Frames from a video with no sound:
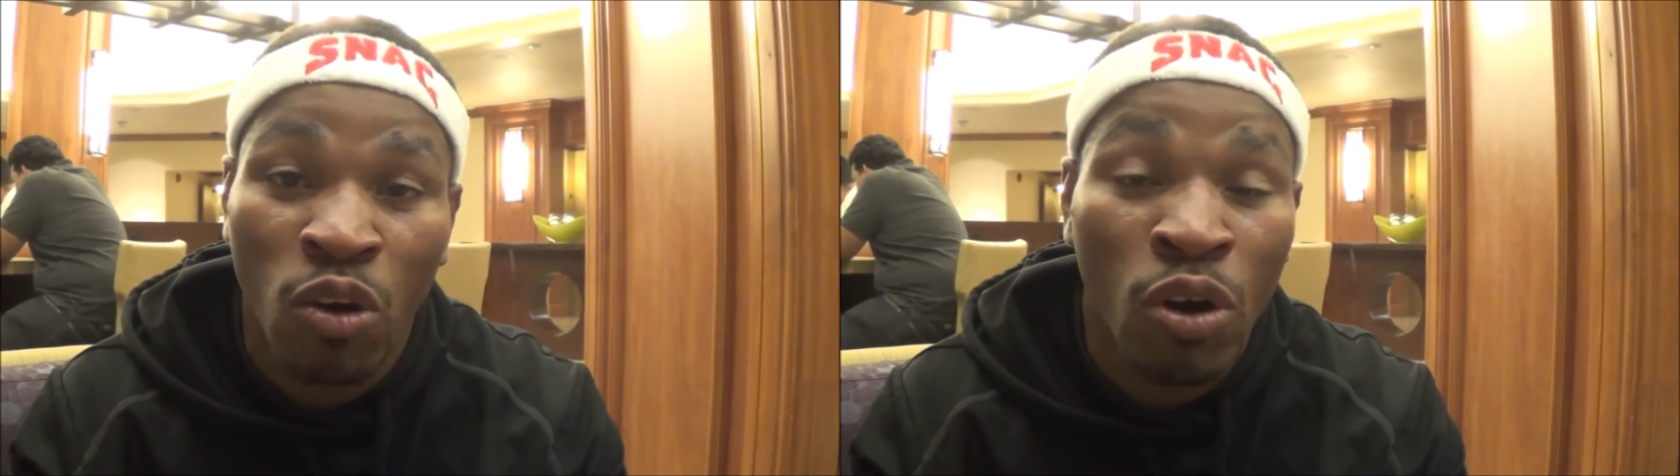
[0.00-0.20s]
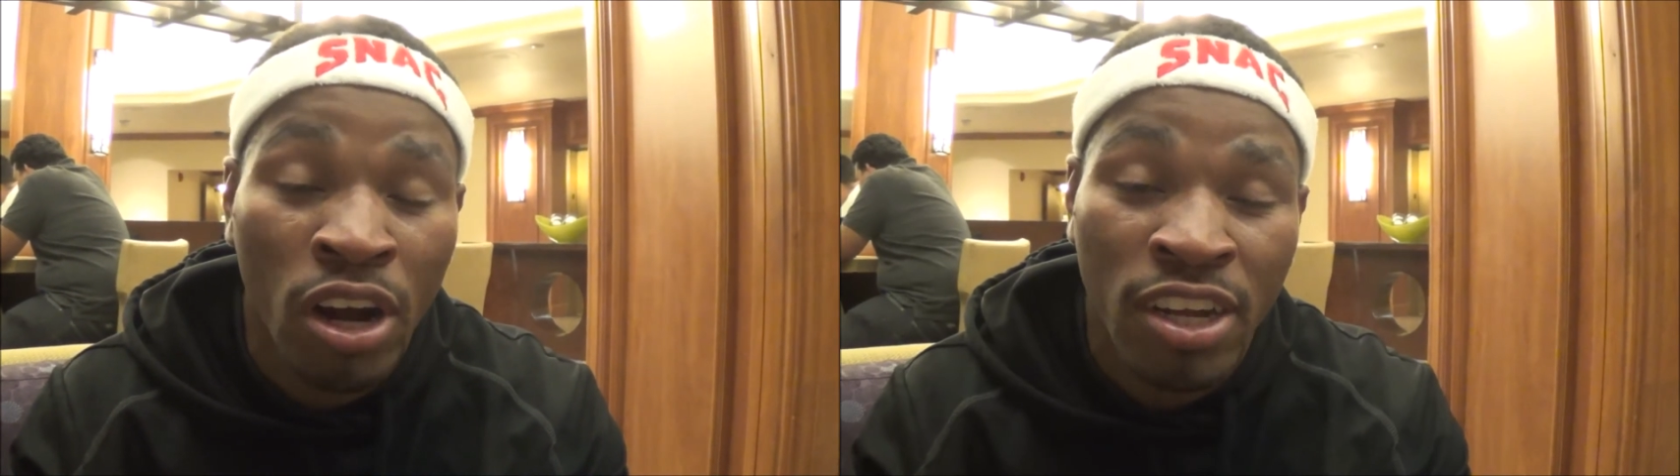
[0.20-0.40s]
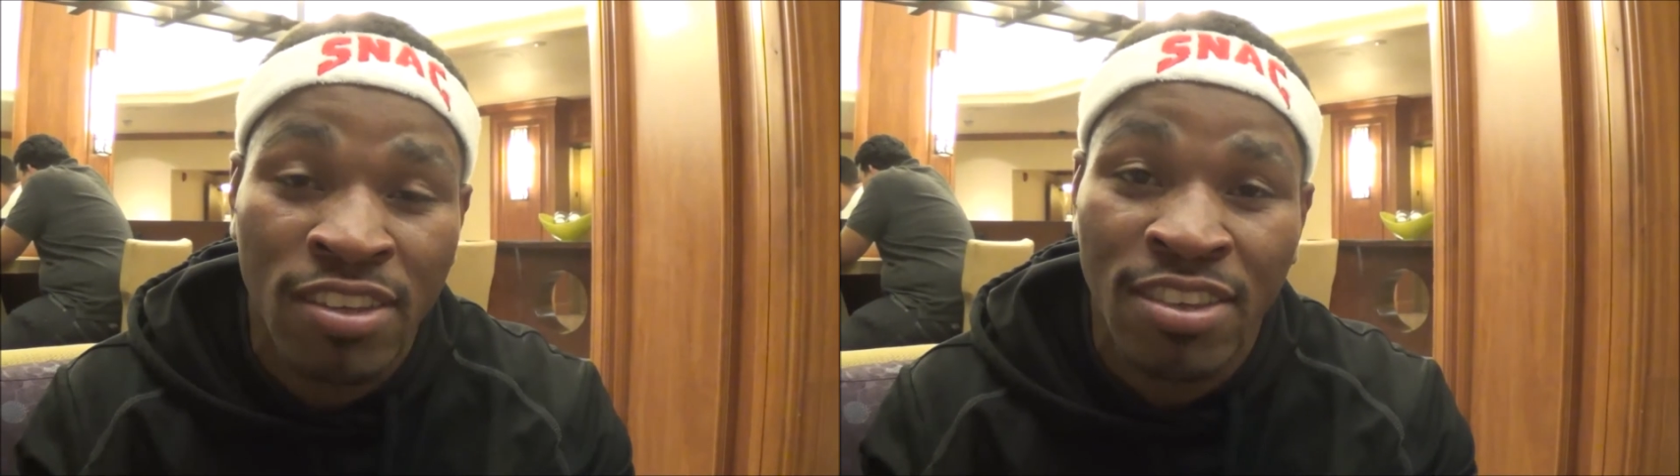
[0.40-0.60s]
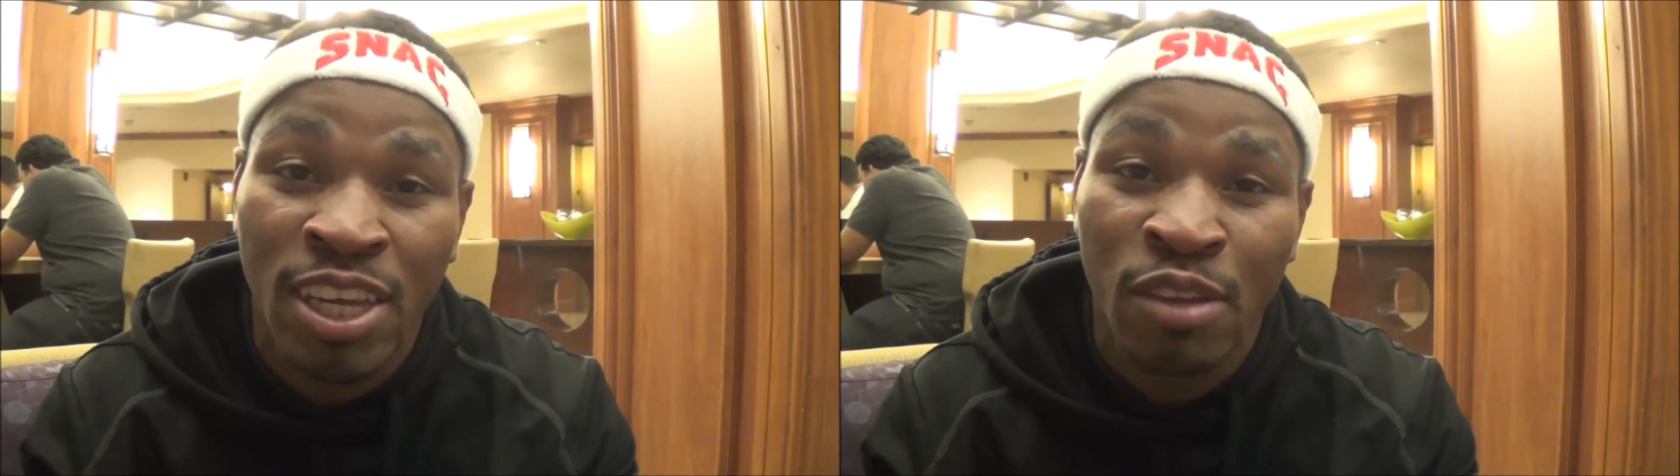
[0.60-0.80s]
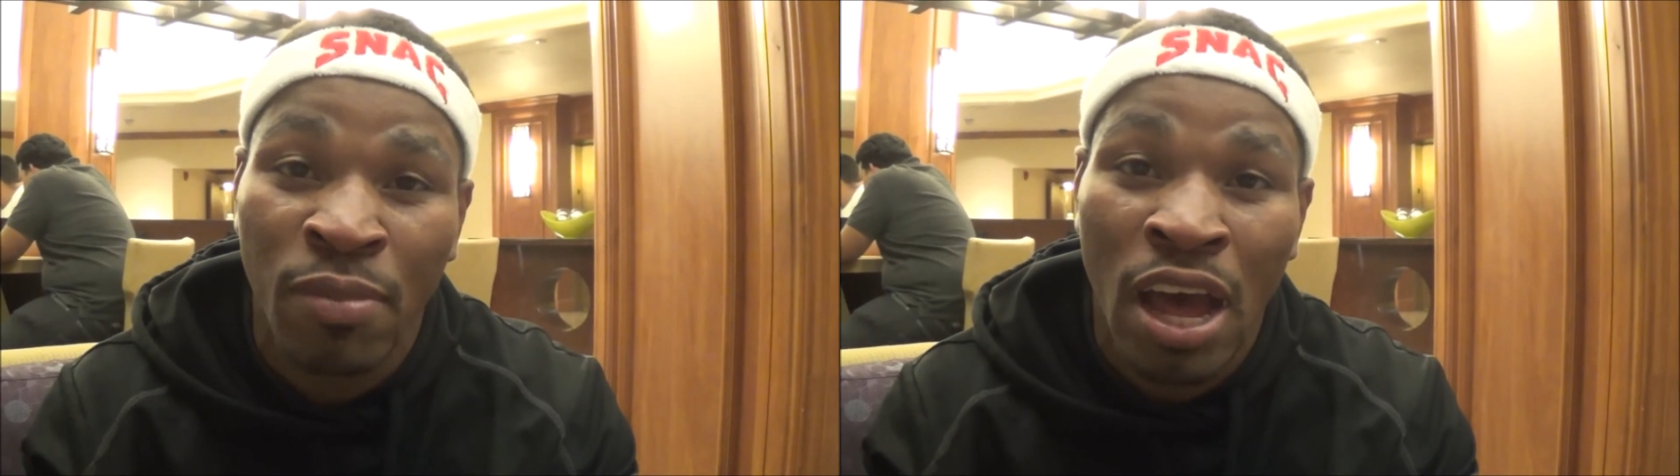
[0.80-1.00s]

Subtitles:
or unseen, man.